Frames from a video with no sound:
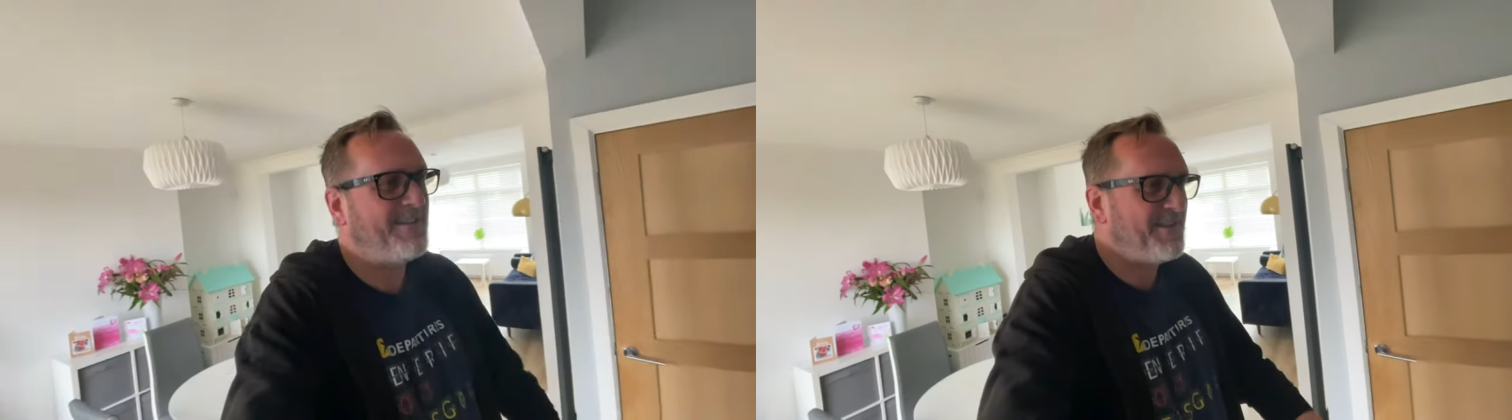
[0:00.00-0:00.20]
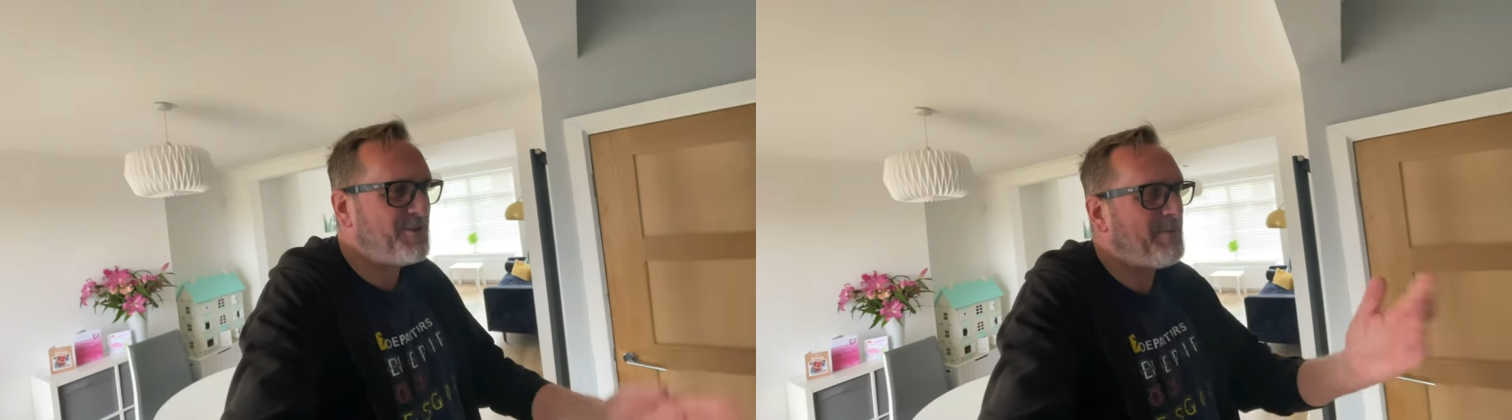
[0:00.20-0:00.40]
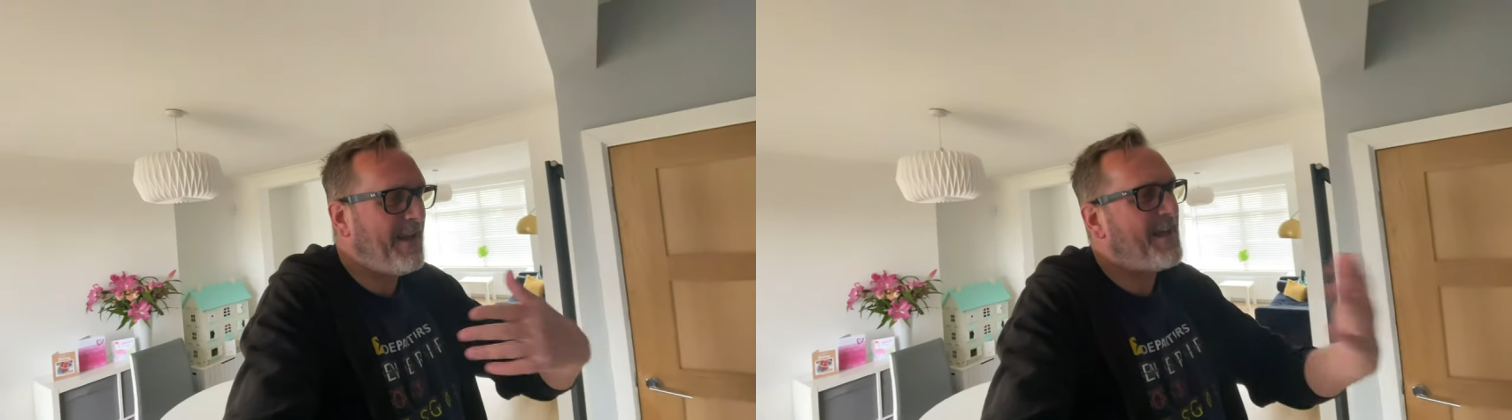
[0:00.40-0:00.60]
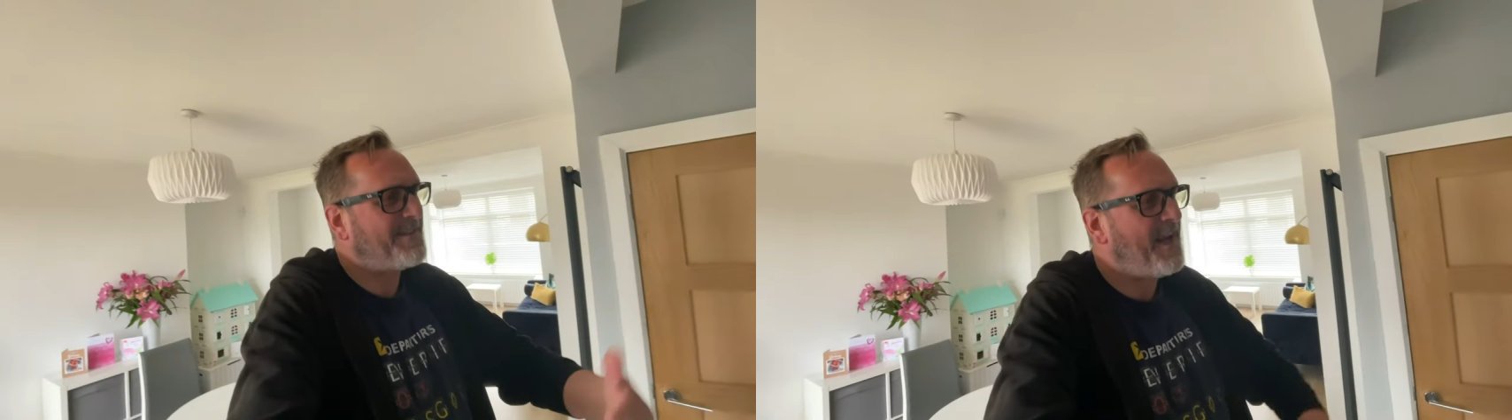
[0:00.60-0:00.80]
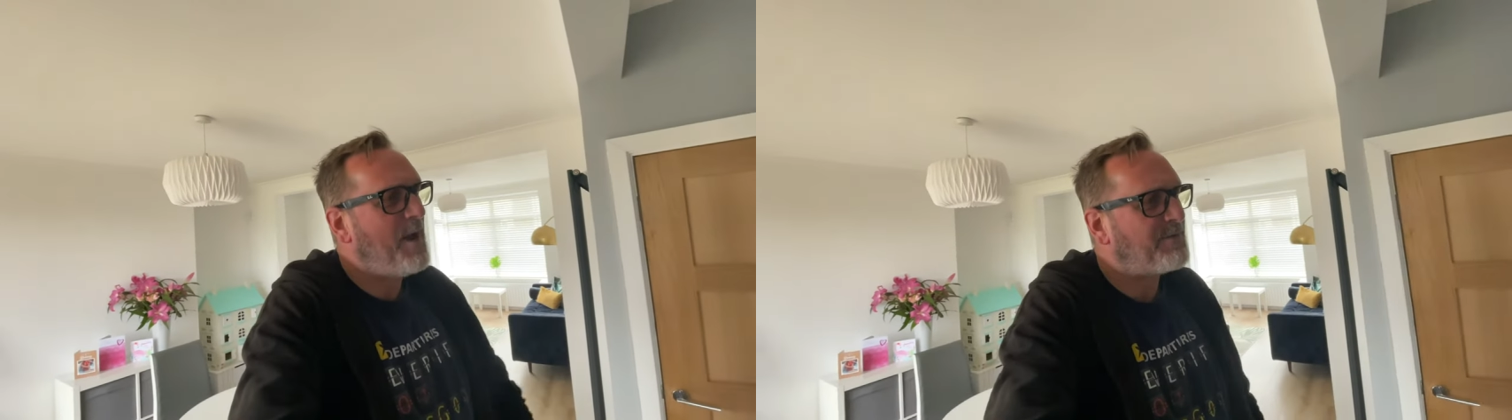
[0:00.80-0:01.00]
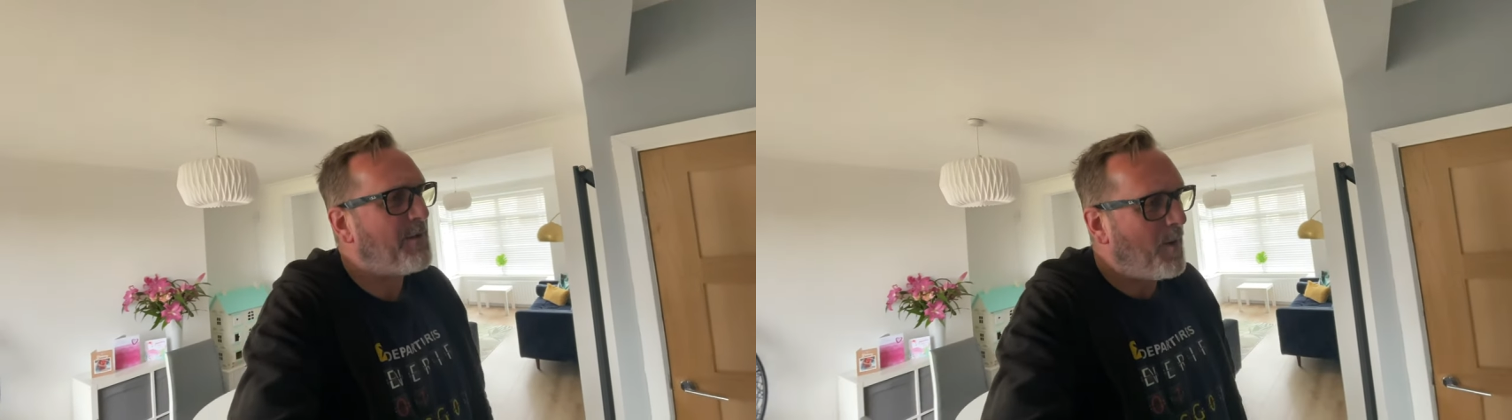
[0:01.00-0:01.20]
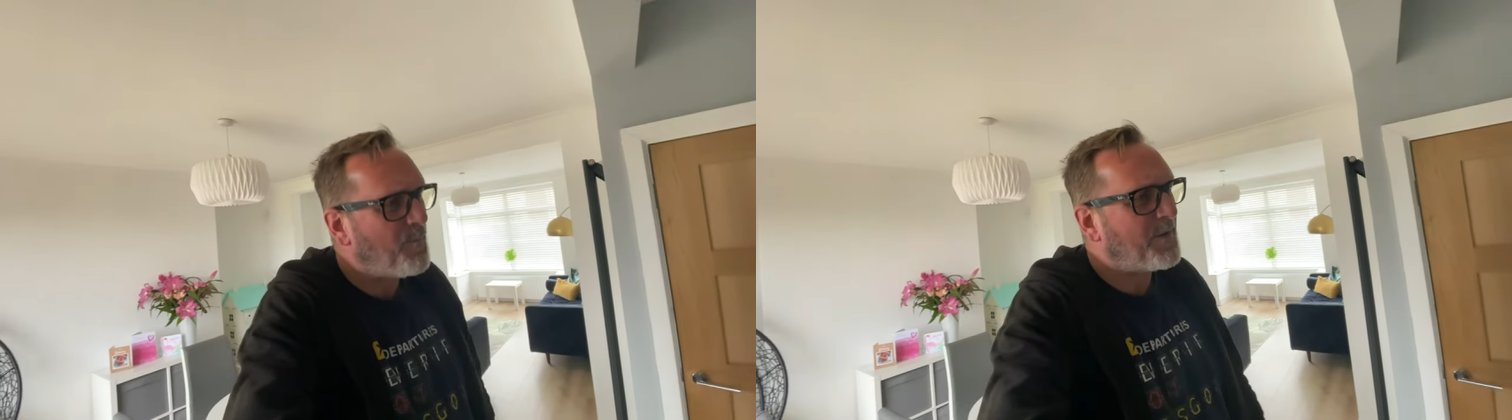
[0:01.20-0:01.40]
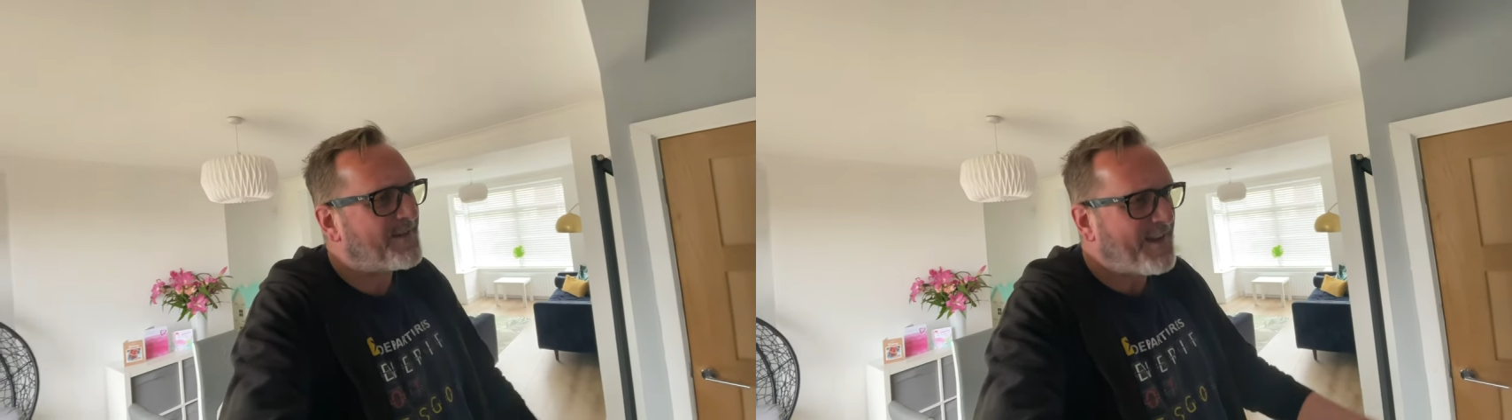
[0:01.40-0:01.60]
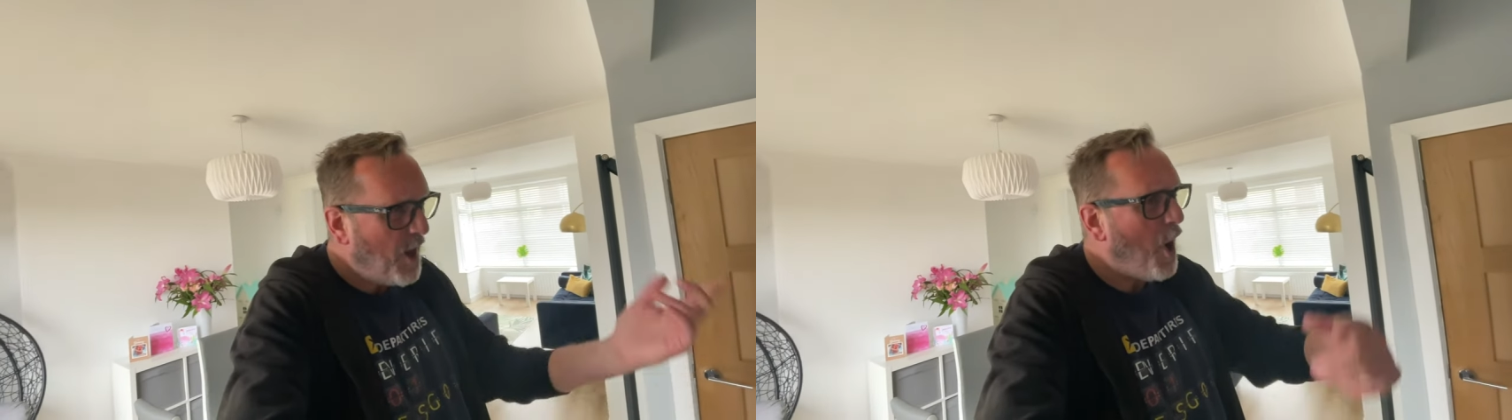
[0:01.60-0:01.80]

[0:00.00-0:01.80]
It should be let's go. So onwards.